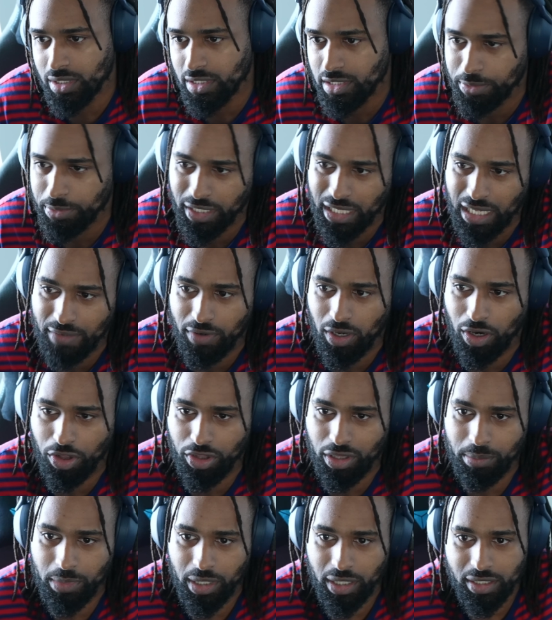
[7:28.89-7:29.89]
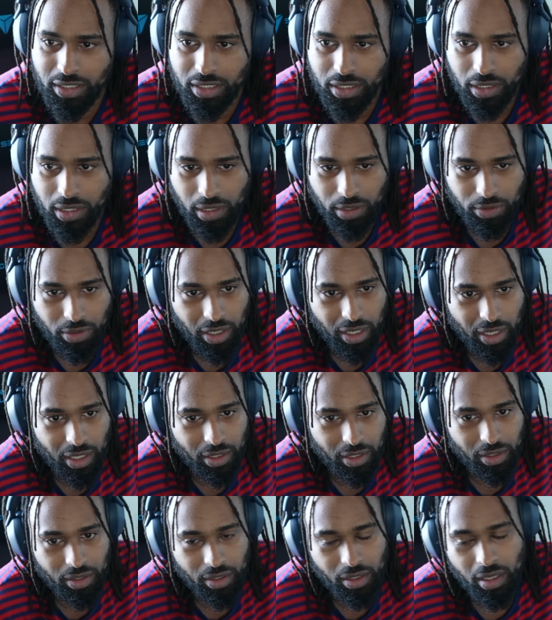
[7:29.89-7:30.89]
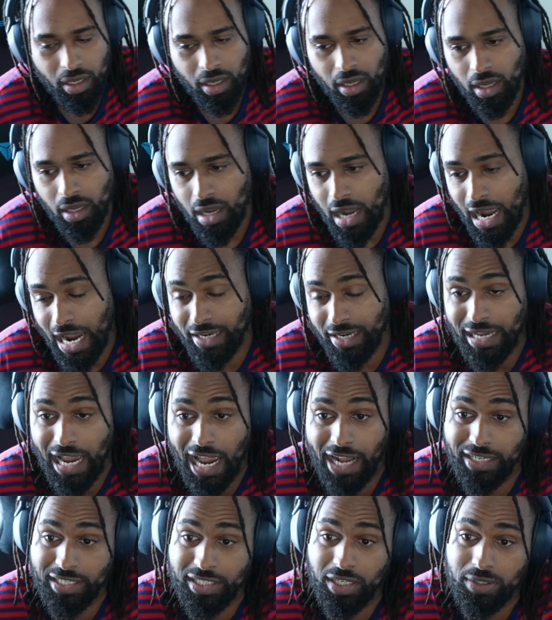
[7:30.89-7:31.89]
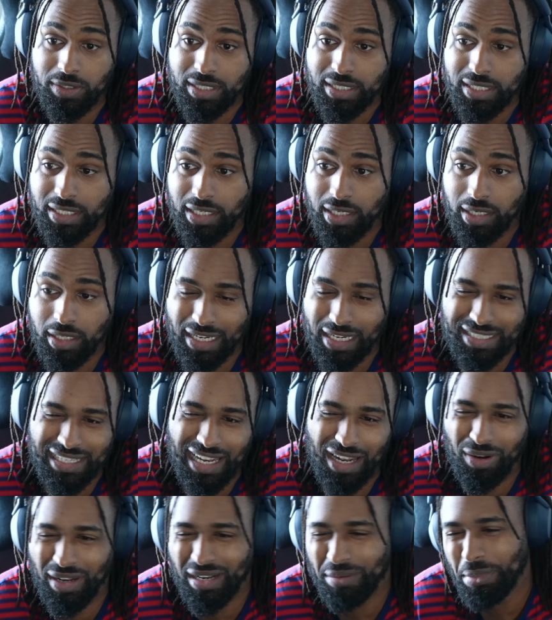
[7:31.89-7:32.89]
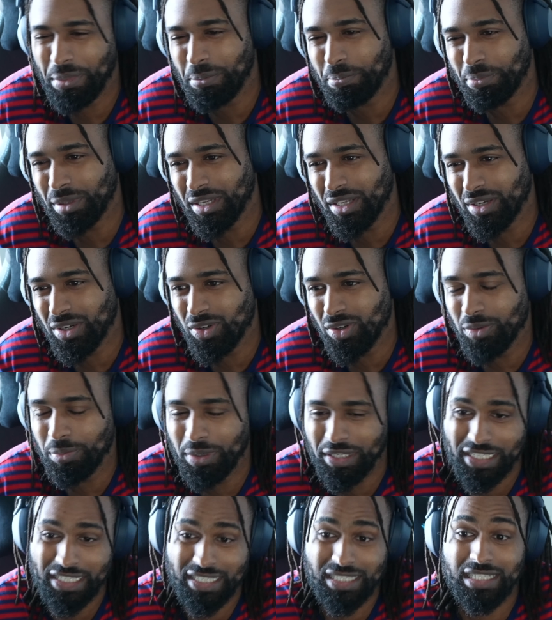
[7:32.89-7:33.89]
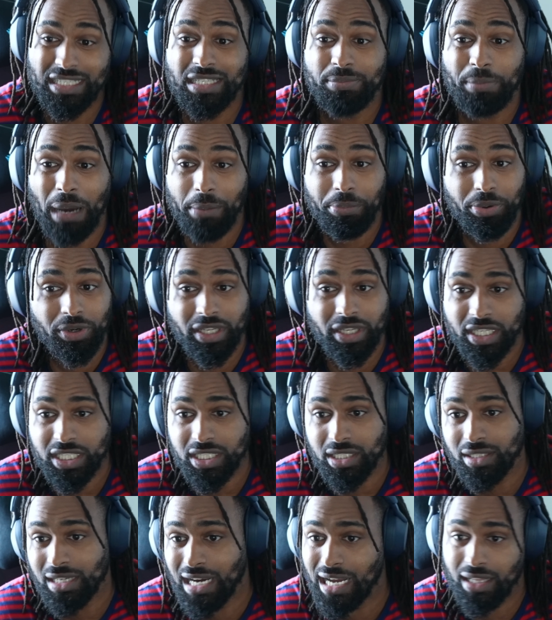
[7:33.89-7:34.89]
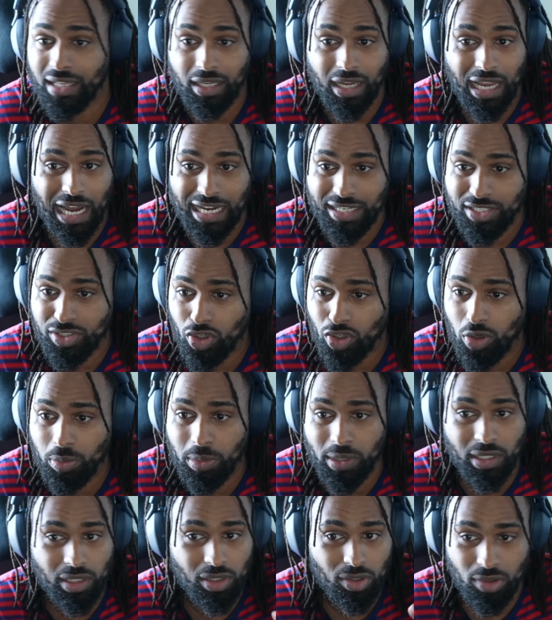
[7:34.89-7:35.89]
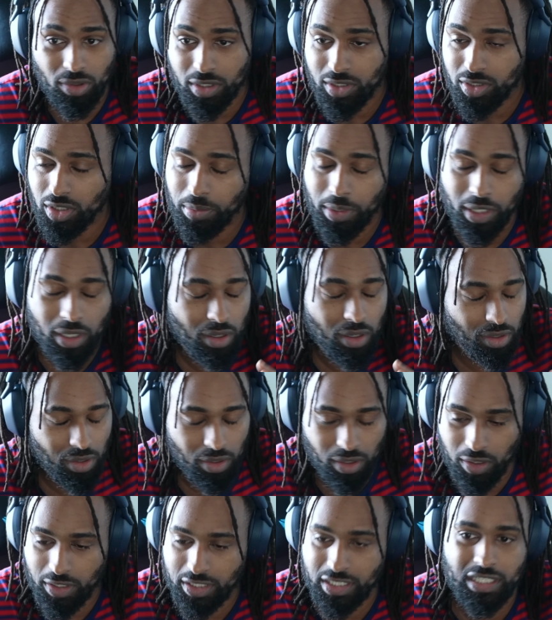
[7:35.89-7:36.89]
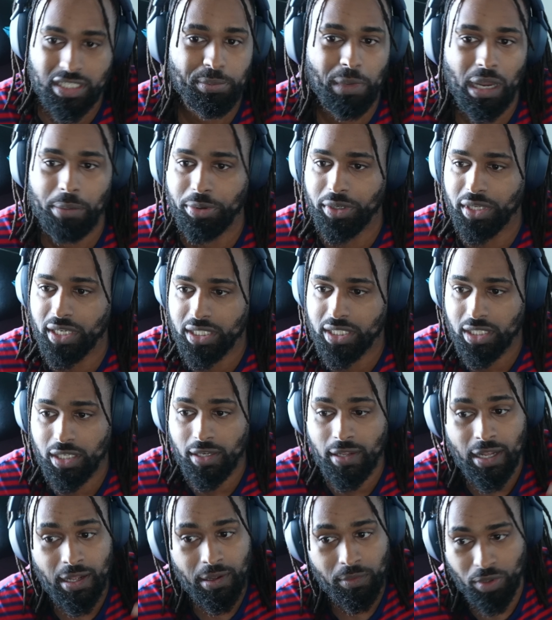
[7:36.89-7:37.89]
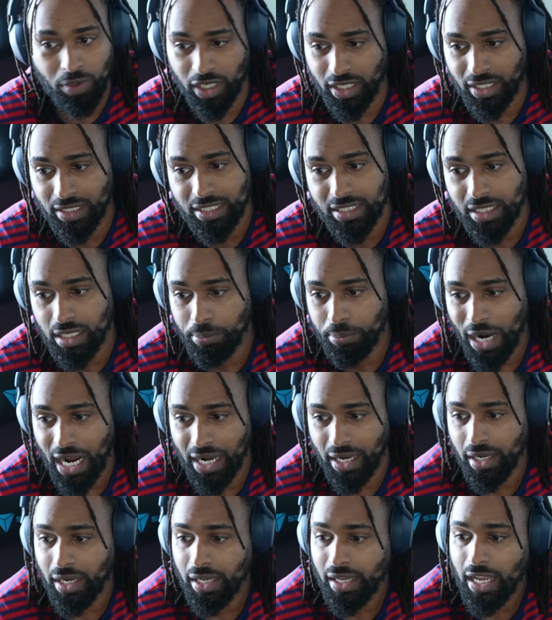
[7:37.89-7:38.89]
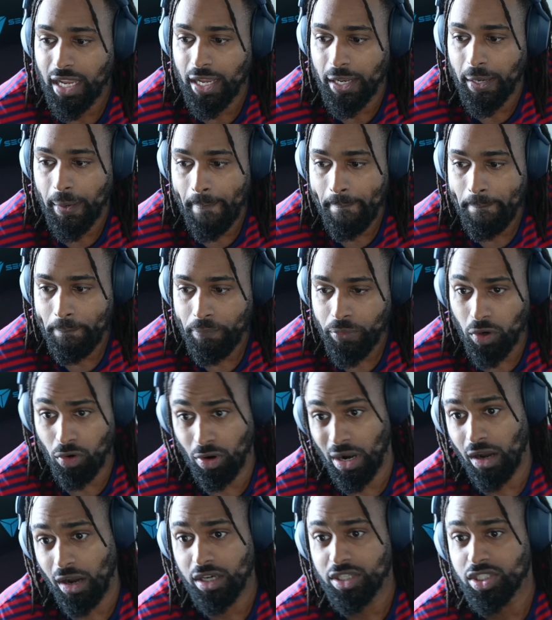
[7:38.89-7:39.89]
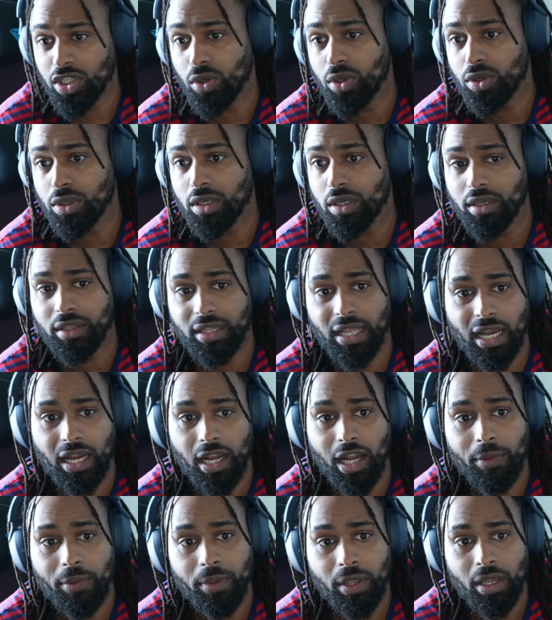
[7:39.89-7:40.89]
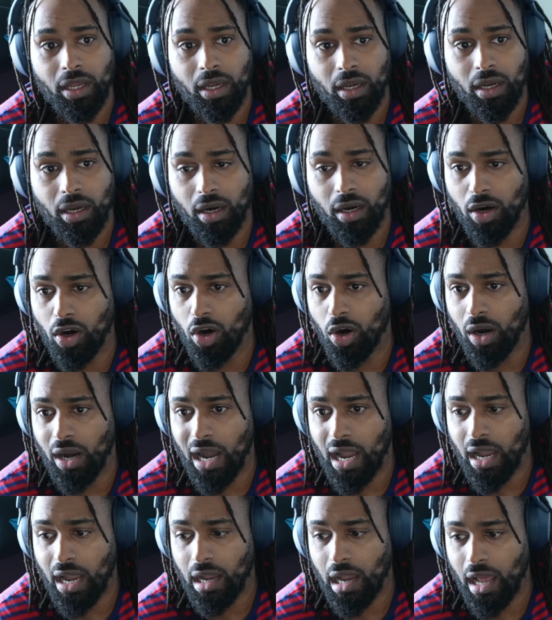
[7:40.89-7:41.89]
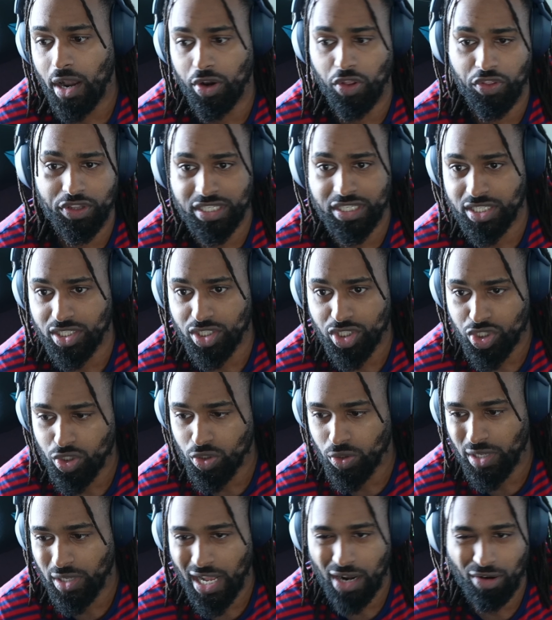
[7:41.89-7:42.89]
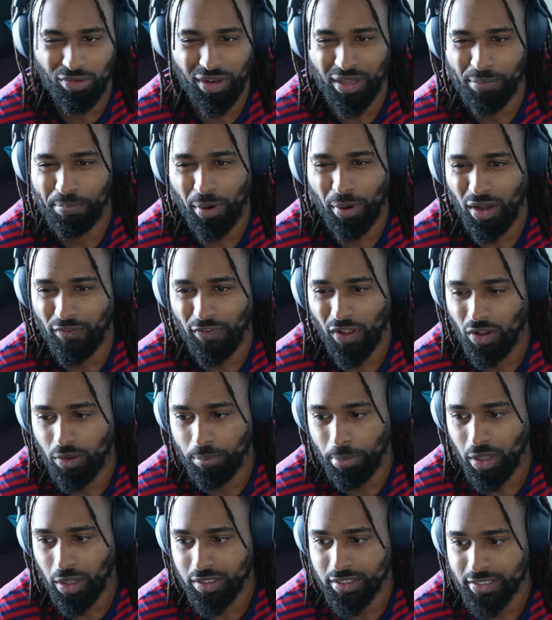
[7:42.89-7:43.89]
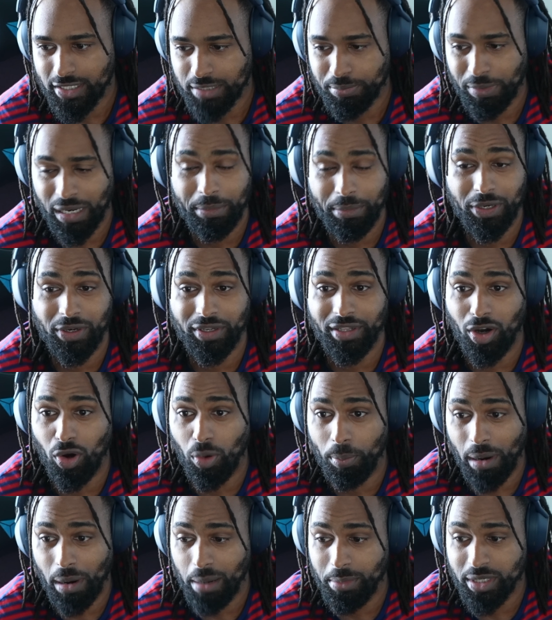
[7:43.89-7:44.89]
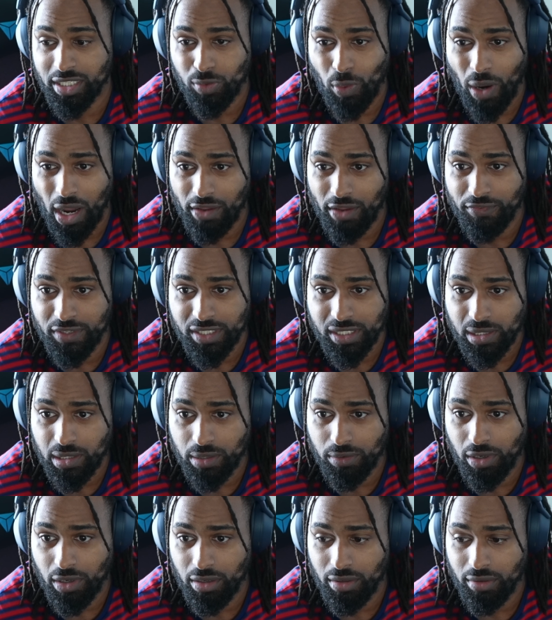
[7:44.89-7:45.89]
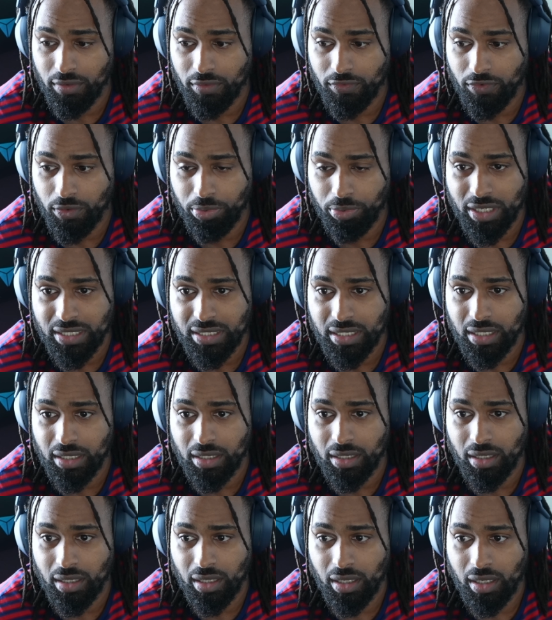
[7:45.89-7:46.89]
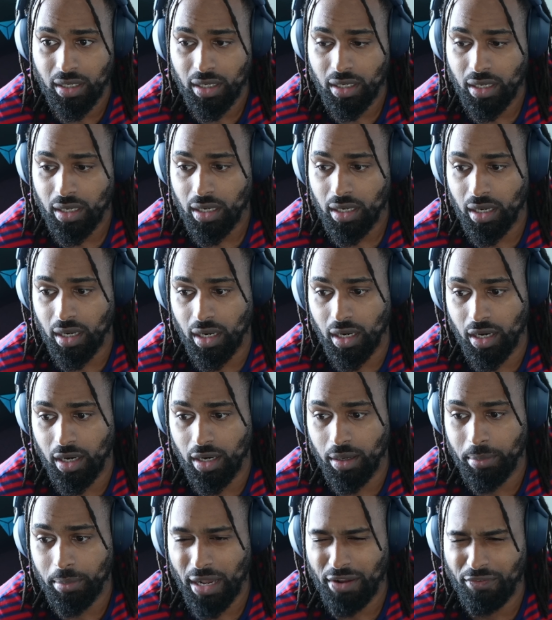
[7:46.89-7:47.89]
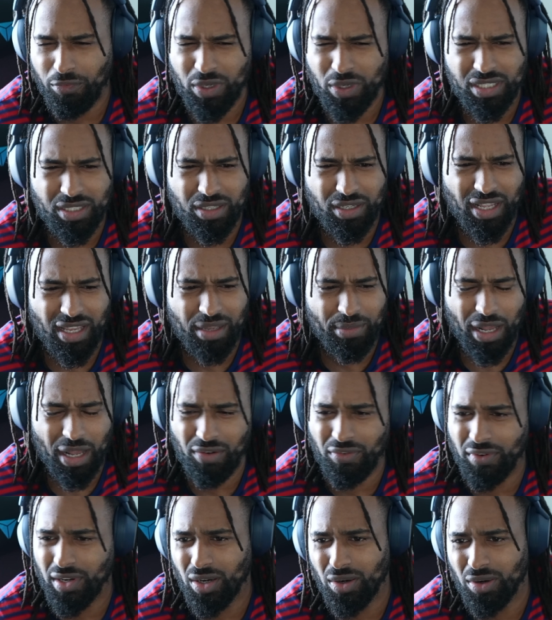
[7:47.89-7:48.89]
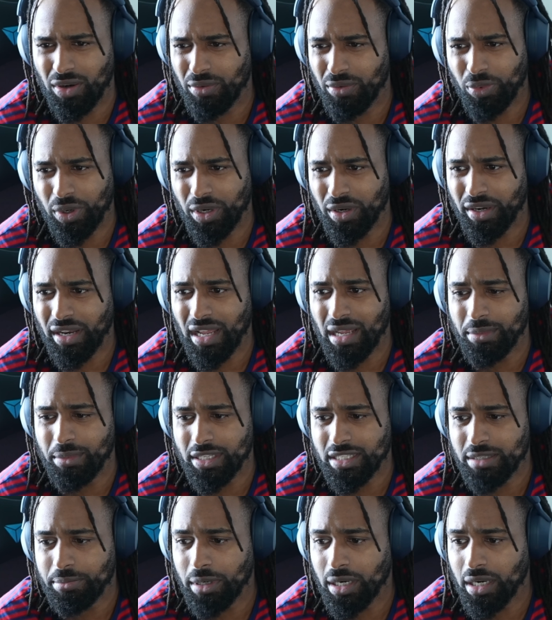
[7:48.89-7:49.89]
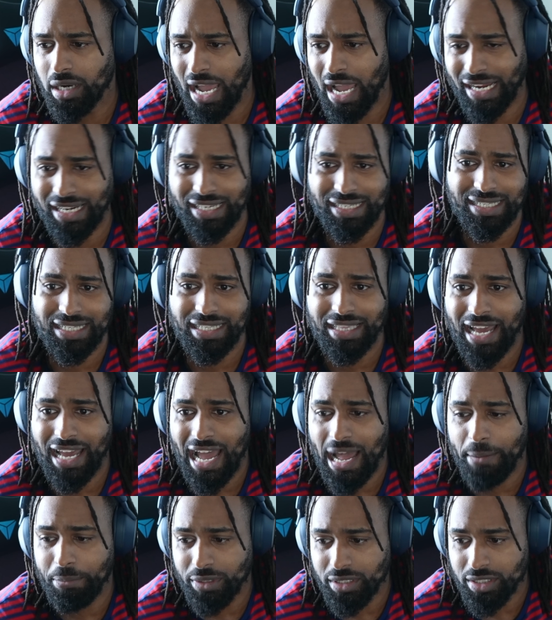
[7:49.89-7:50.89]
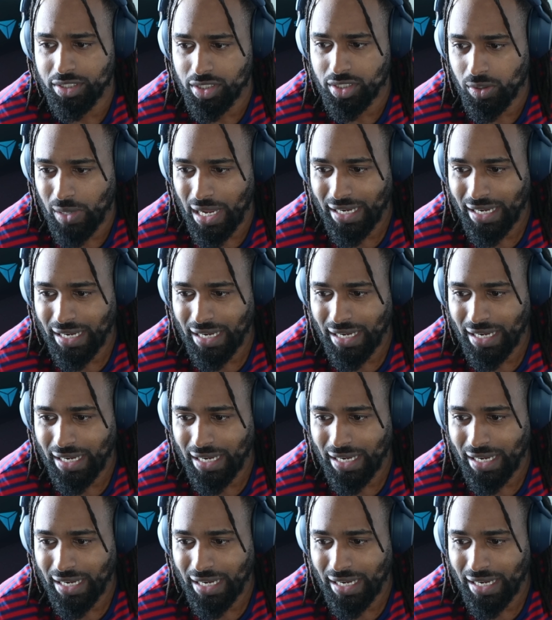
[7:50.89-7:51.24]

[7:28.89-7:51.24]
He's been giving all the money to Ukraine. And I just don't see, like I said, I don't want to be political, but this is just my prediction. Not God told me, the Lord told me. No, no, no. It's just my prediction. We're going to see Biden again. Or I also heard that, oh, I don't know if this is true. Now, I don't really follow politics, but I'm hearing that Obama's wife is going to run for president. What's her name? I don't even know what her name is, but I could see that happening too.